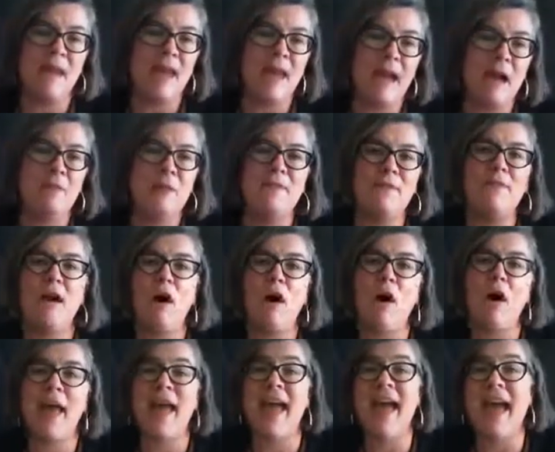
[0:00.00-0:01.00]
However,
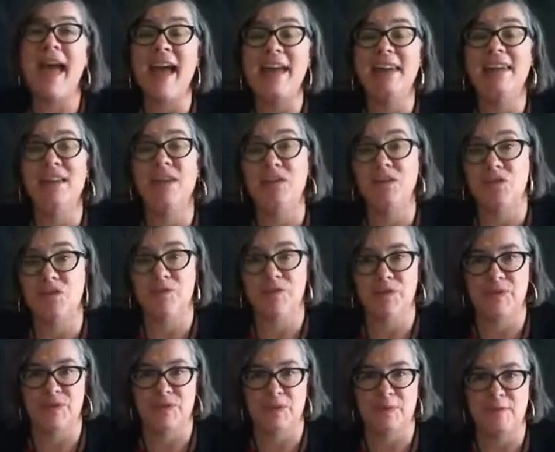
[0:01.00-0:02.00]
I had a new
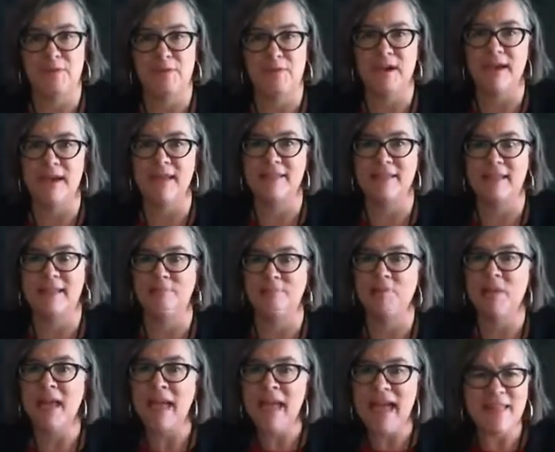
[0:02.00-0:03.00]
supervisor,
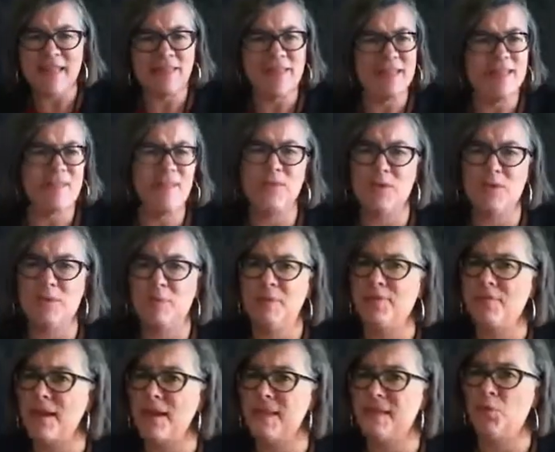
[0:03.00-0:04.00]
and this
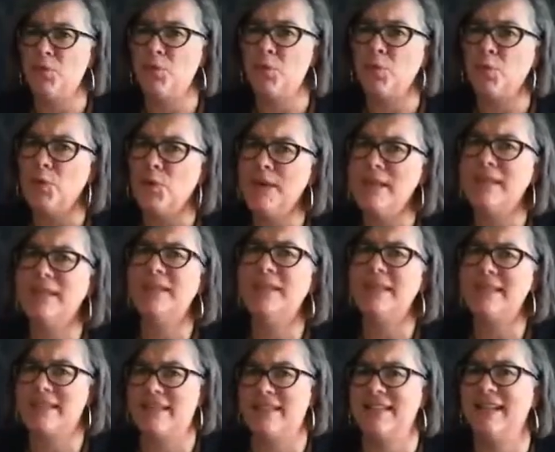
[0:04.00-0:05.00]
supervisor really
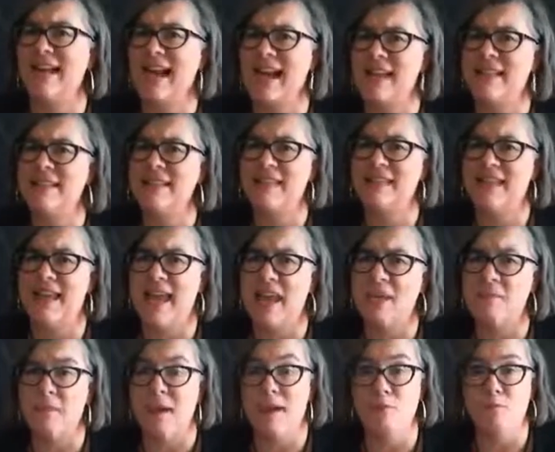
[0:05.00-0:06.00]
didn't
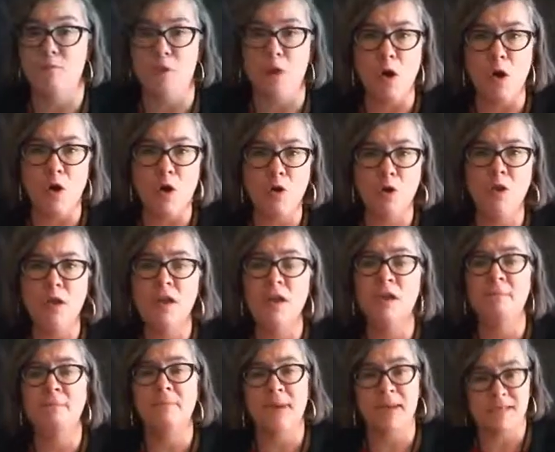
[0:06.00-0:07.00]
understand my role,
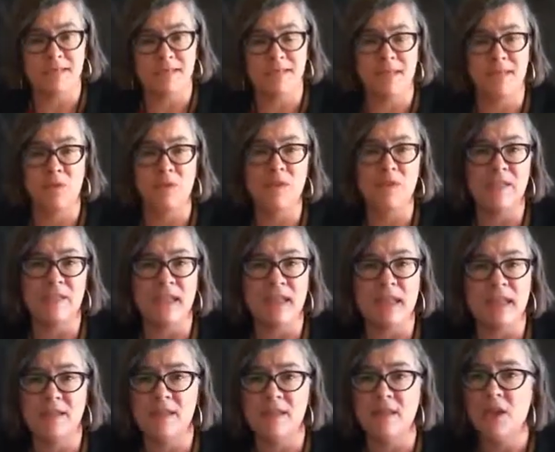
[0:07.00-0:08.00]
my skill
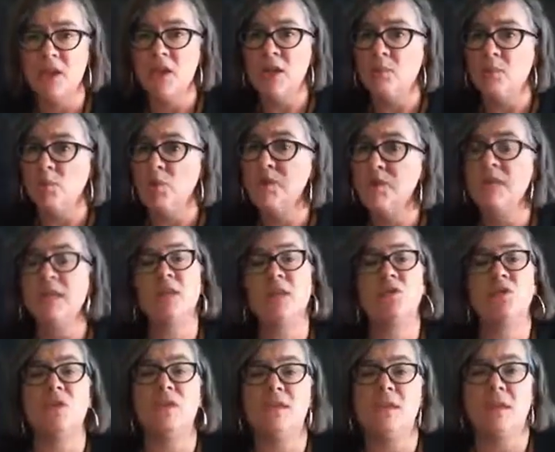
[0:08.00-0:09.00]
sets, wasn't
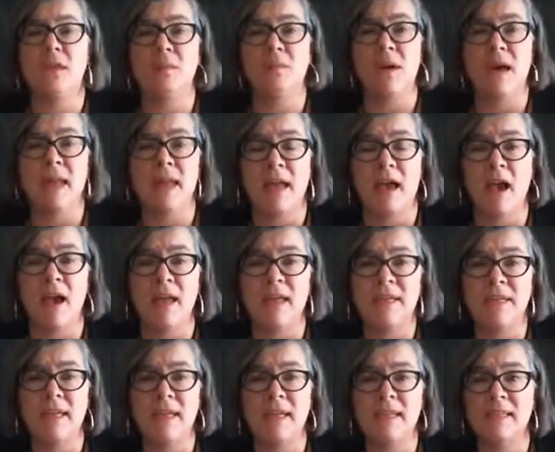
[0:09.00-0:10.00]
interested in my
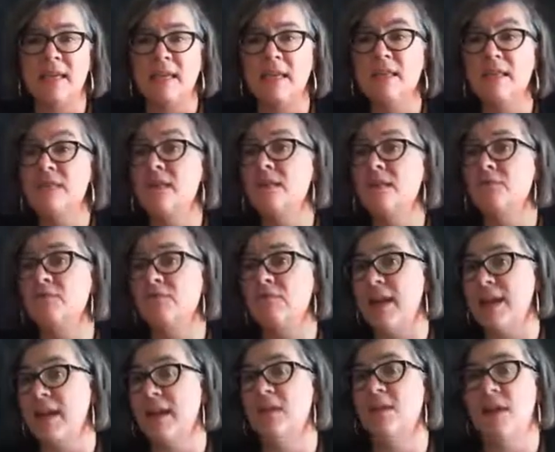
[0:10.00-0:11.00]
ideas, and didn't
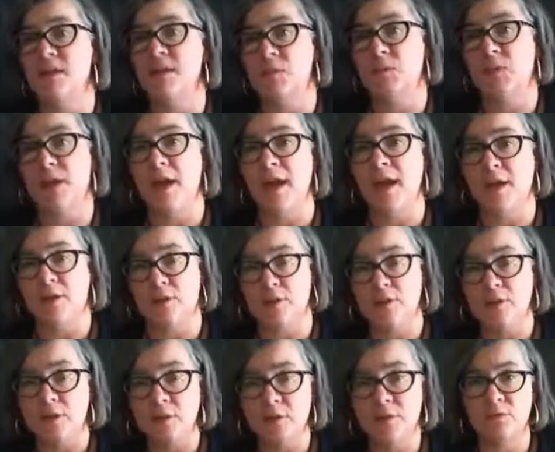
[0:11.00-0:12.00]
recognize what I
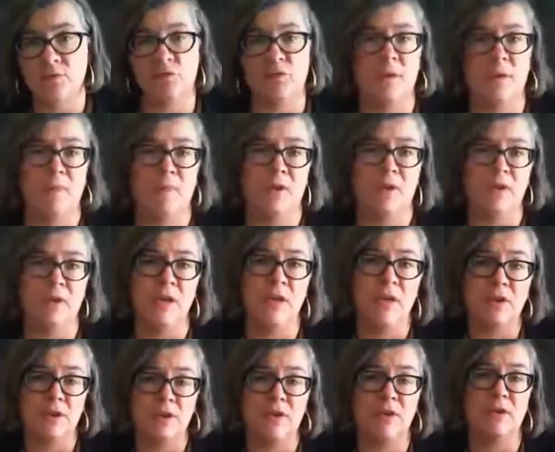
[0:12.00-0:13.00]
could contribute
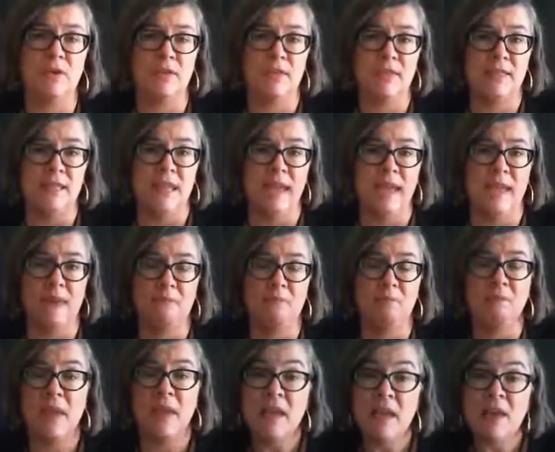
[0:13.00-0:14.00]
to the team.
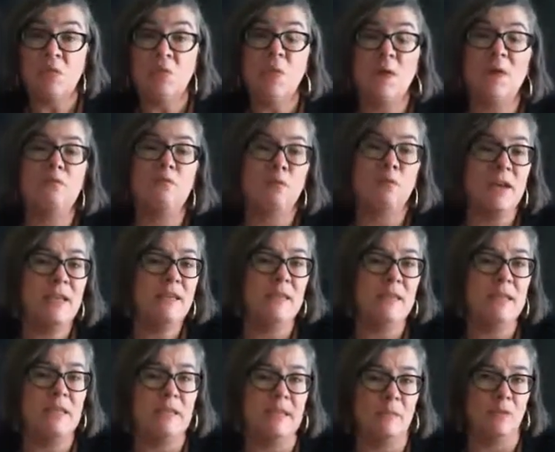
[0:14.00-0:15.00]
We'd
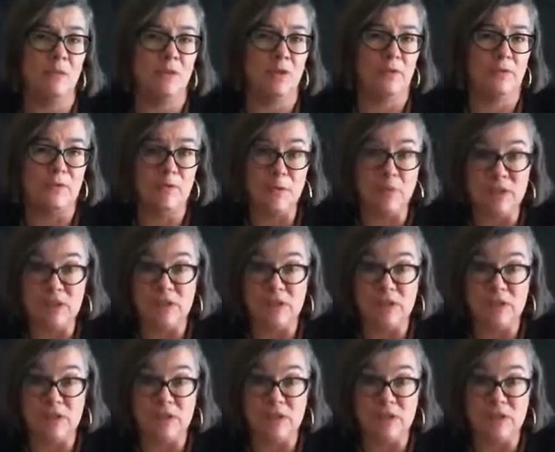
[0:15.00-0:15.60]
recently moved to a